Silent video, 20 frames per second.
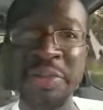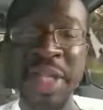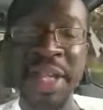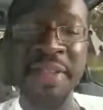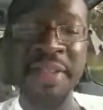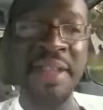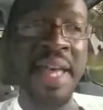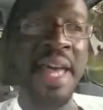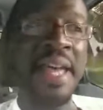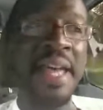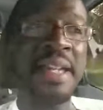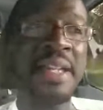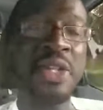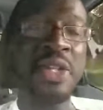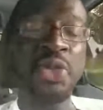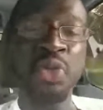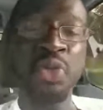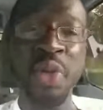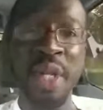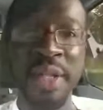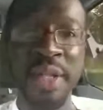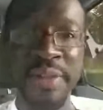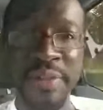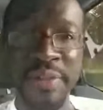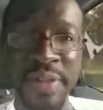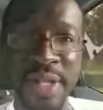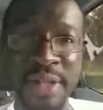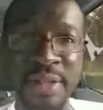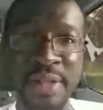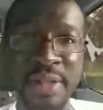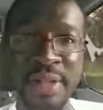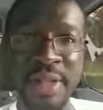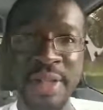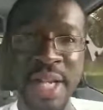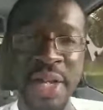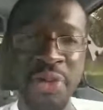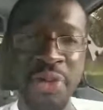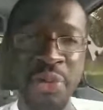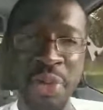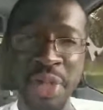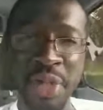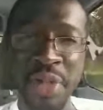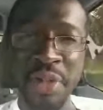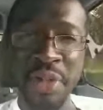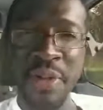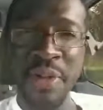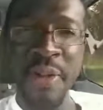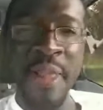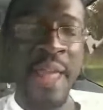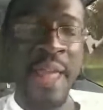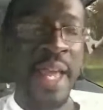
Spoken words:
and that is relevant and real.